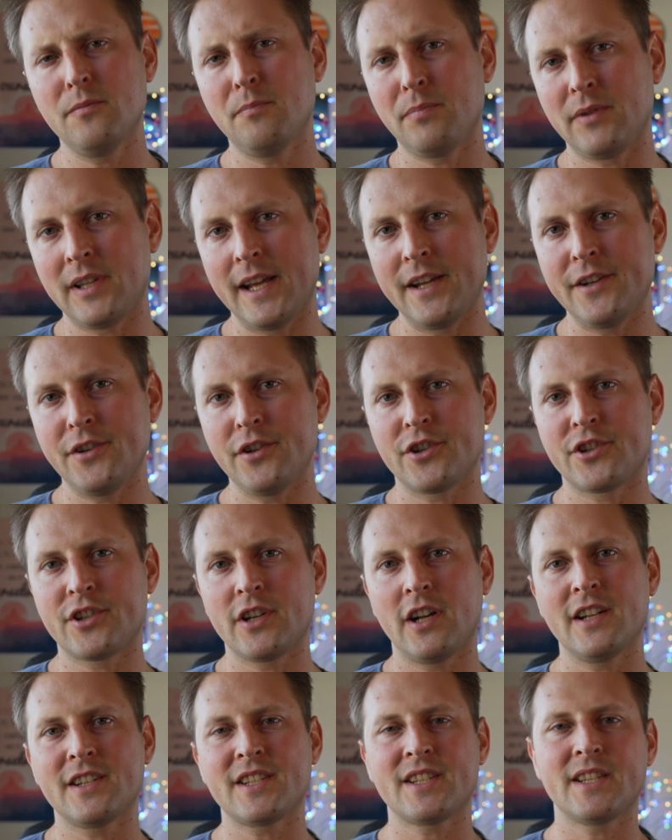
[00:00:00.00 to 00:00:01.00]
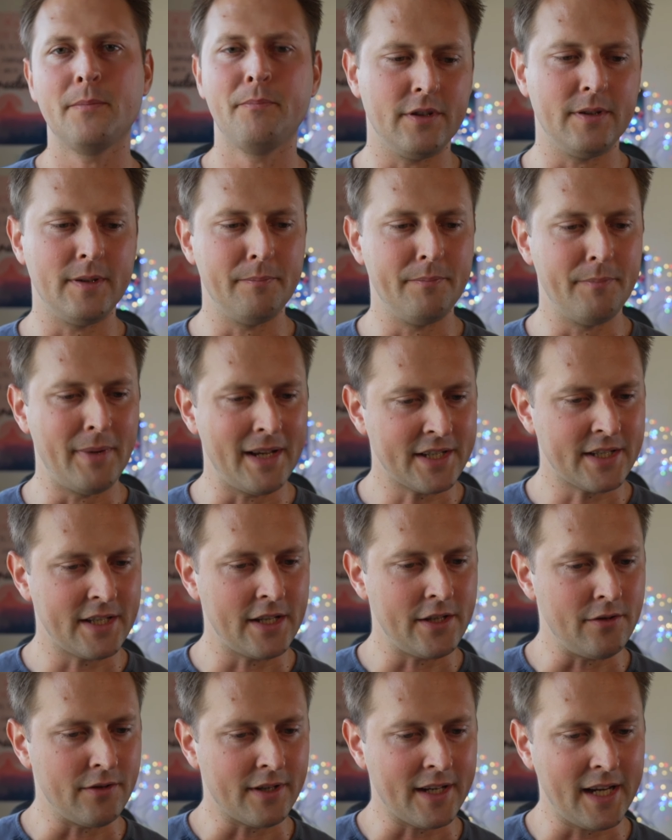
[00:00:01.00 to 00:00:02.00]
plan your shots the best
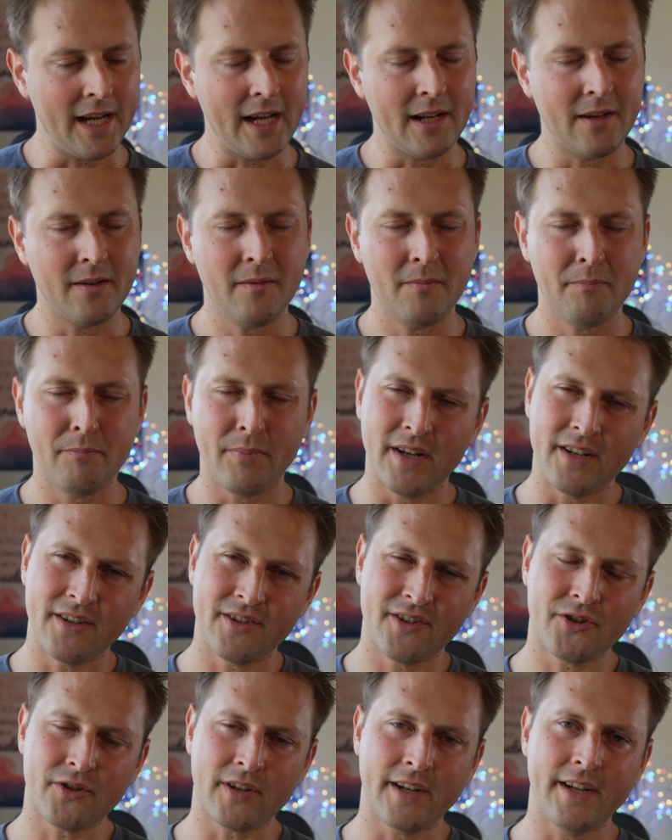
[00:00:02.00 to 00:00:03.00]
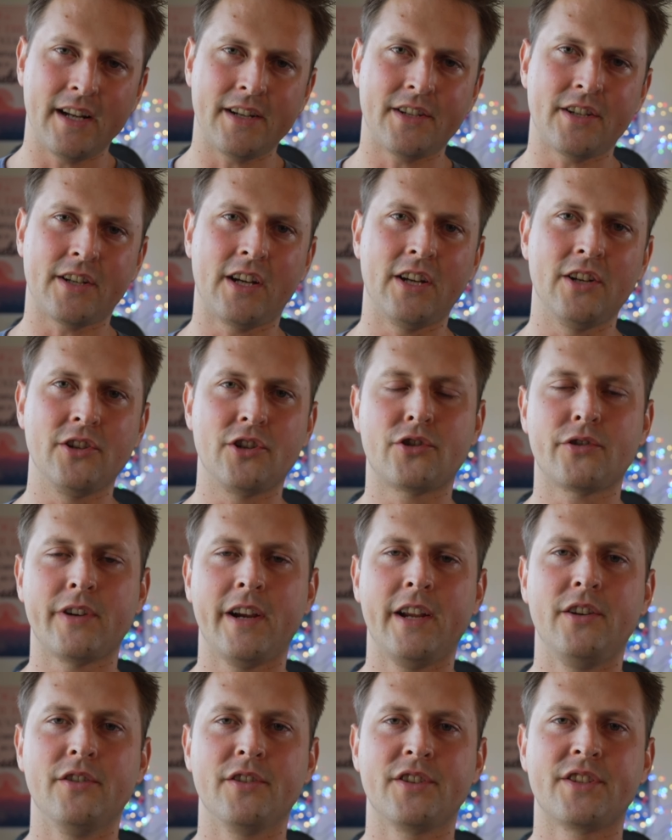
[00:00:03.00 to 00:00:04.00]
that you can, but try not to
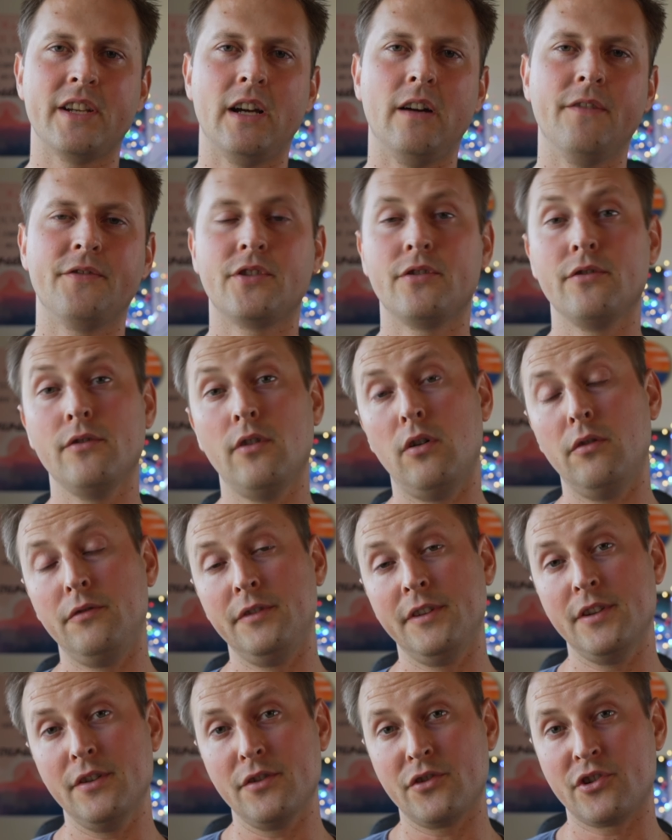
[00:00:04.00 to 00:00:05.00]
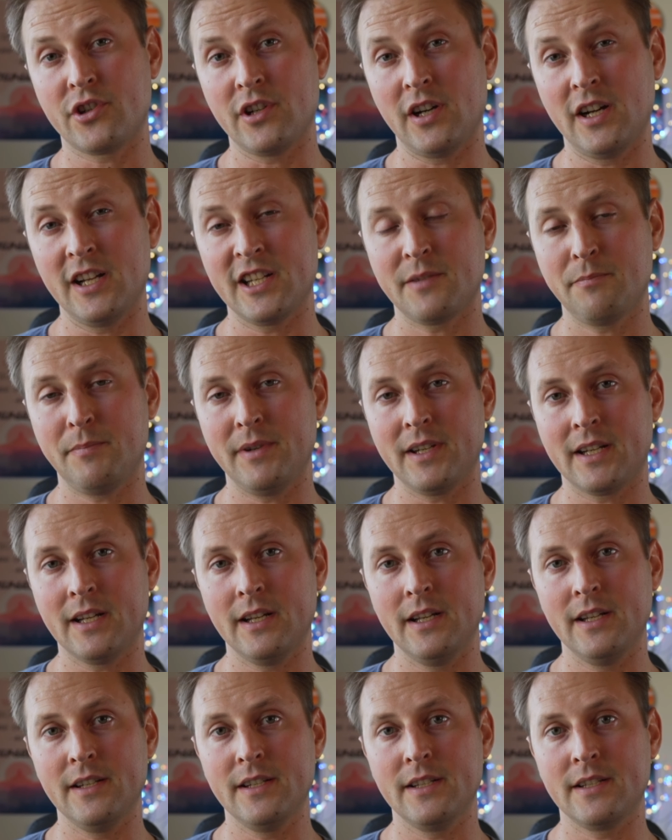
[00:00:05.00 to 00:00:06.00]
constrain yourself to only those shots,
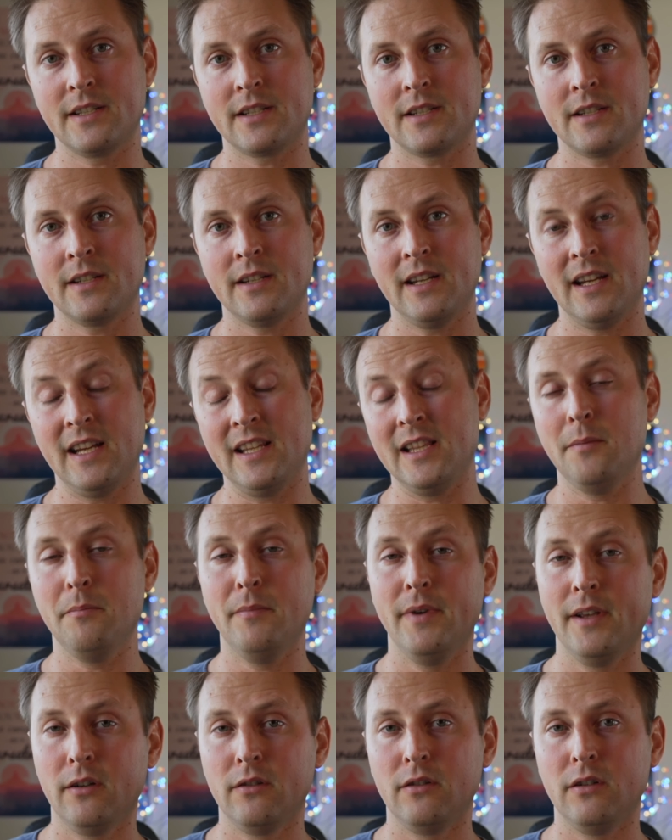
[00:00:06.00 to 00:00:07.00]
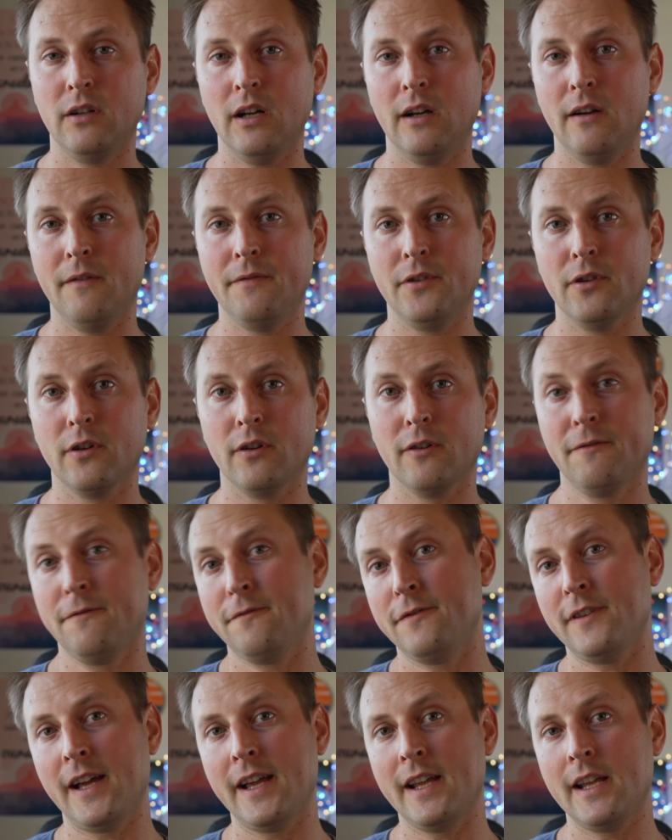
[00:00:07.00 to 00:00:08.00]
because in the middle of your
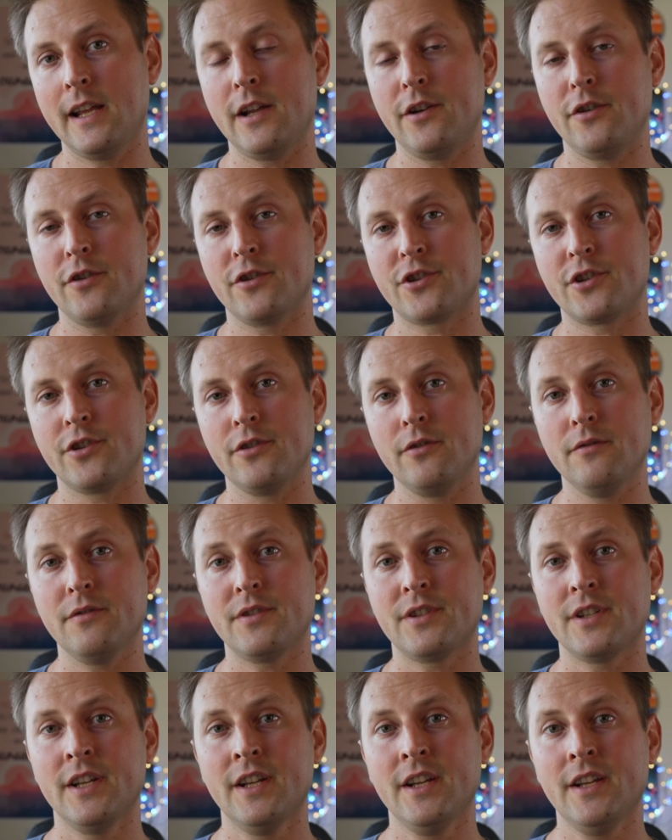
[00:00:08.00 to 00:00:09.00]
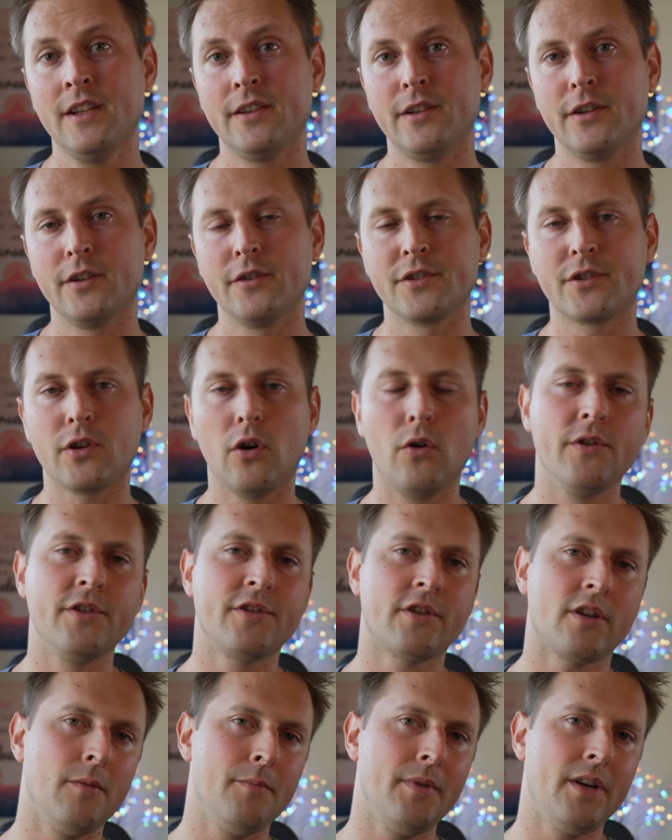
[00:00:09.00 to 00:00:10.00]
flight and your shoot, there's
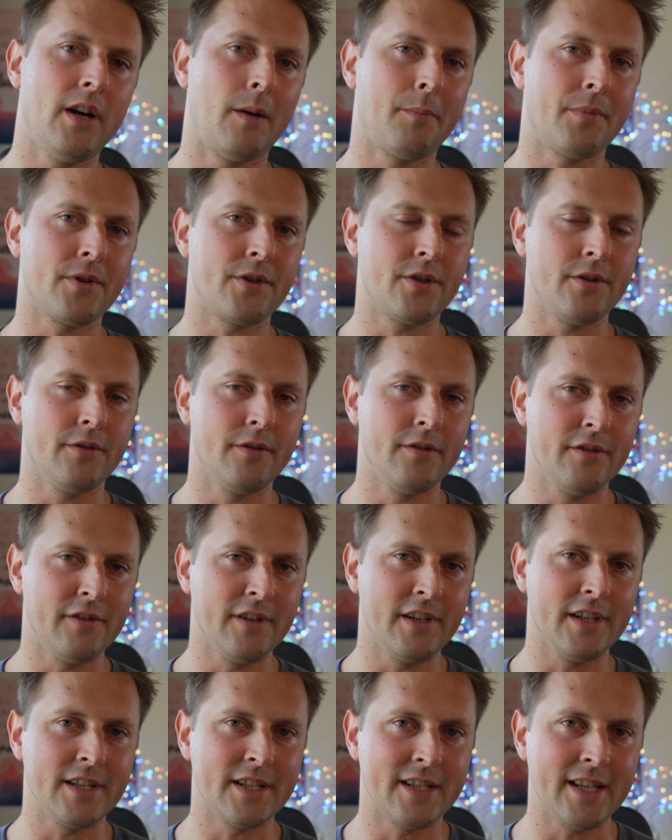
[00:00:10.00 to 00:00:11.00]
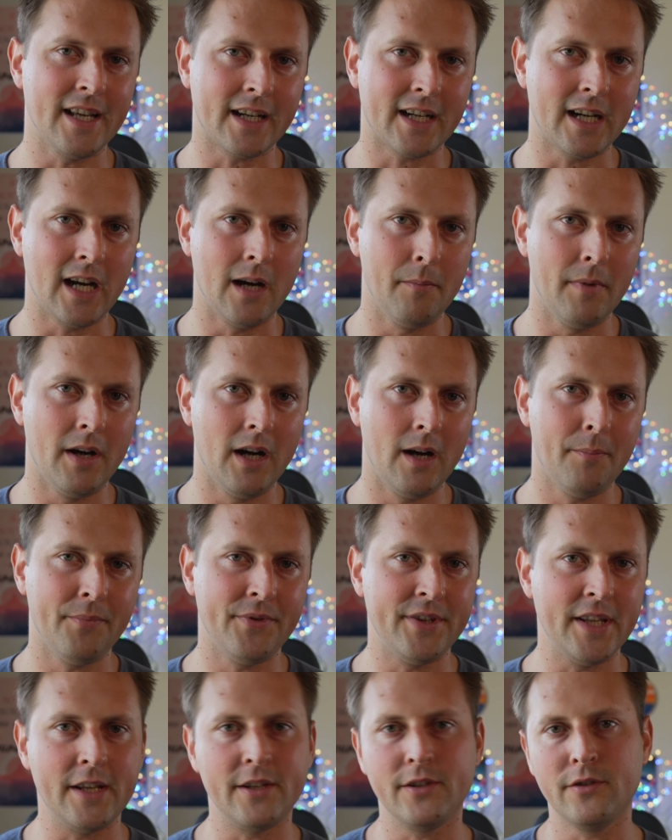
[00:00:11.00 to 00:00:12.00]
always going to be opportunities that come
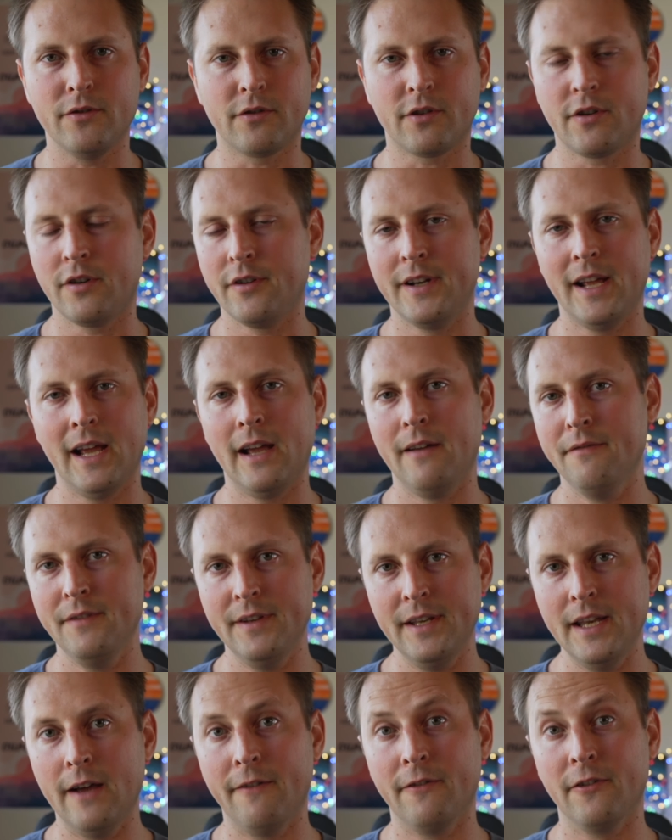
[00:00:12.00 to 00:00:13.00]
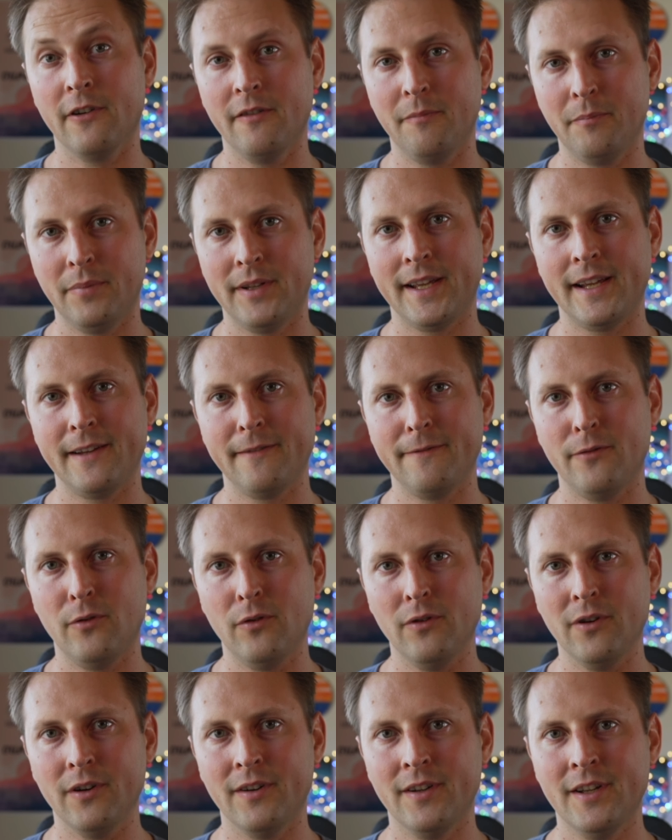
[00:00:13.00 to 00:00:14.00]
up that you could have never planned
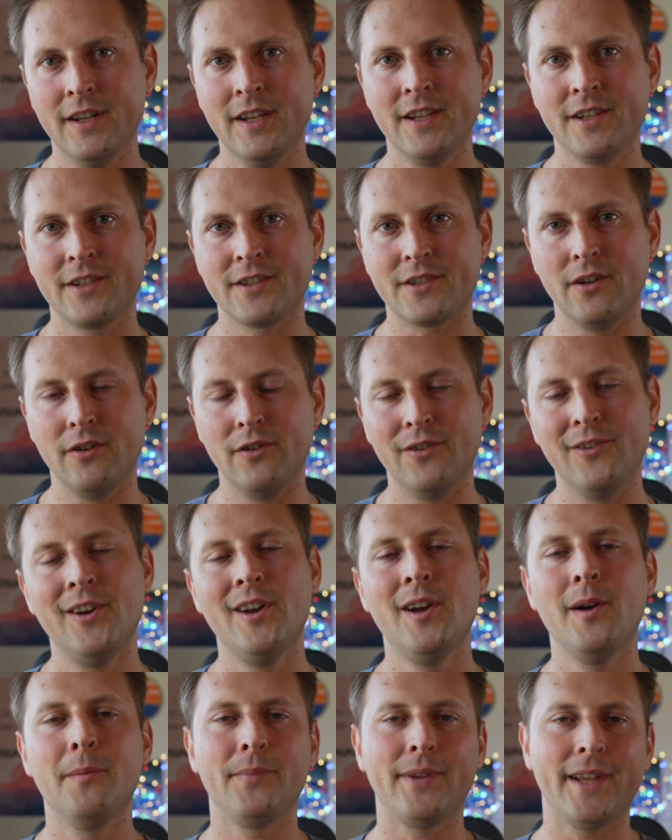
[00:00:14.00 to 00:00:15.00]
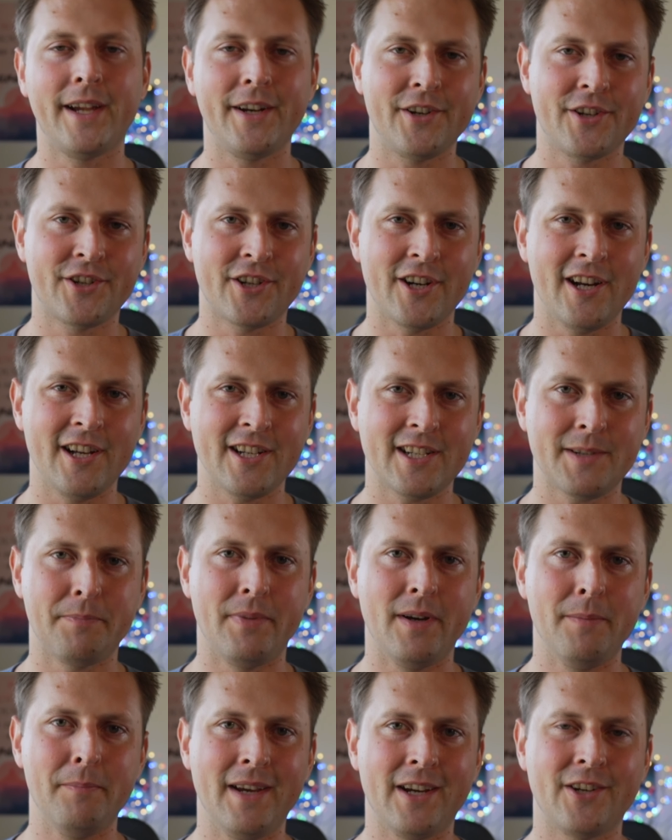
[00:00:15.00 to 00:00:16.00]
for. So plan your shots,
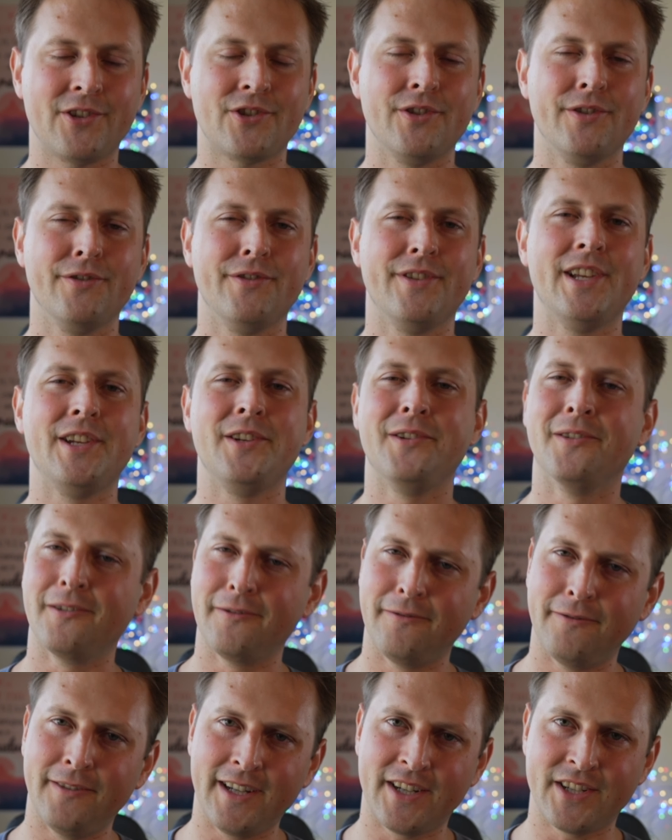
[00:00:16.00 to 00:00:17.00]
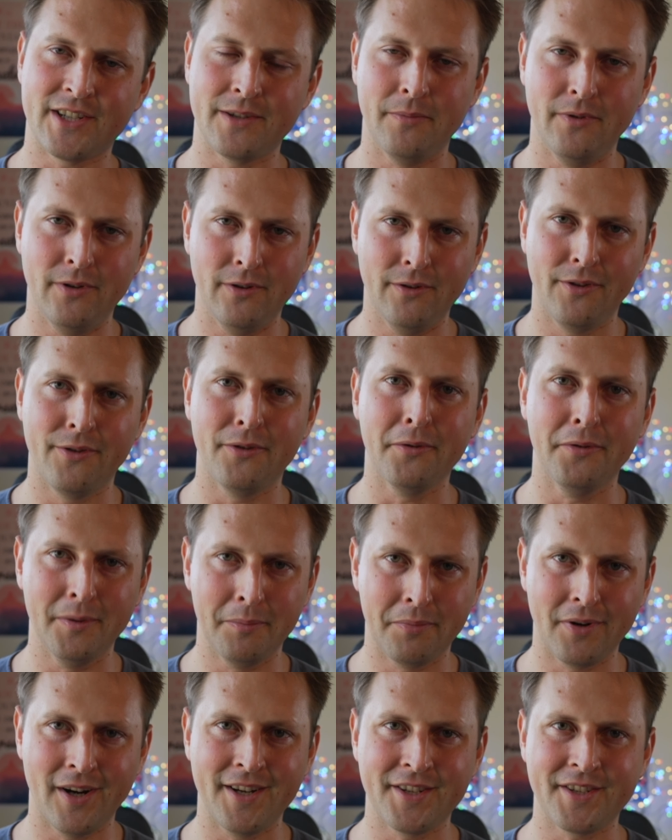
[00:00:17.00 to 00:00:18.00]
but make sure that you're flexible through the
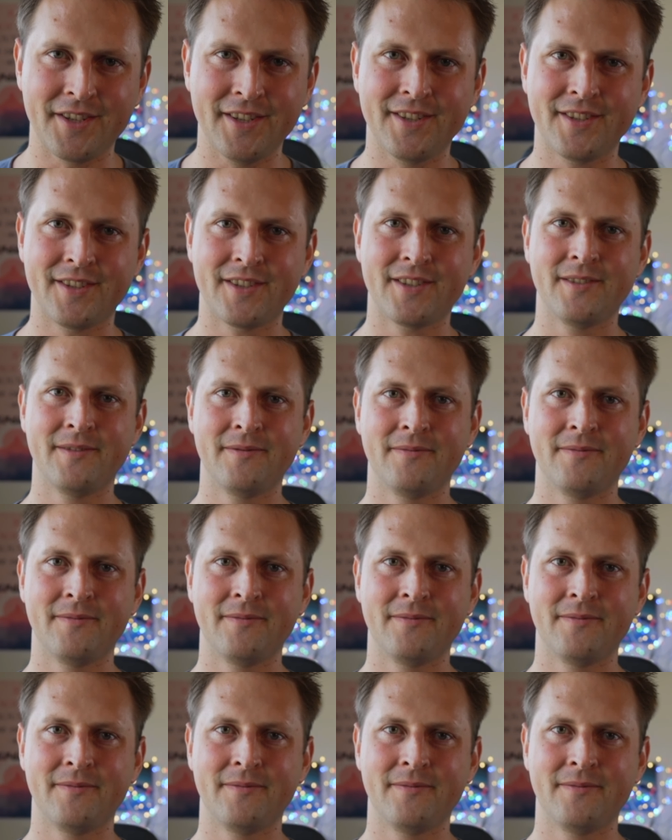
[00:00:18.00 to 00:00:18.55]
process.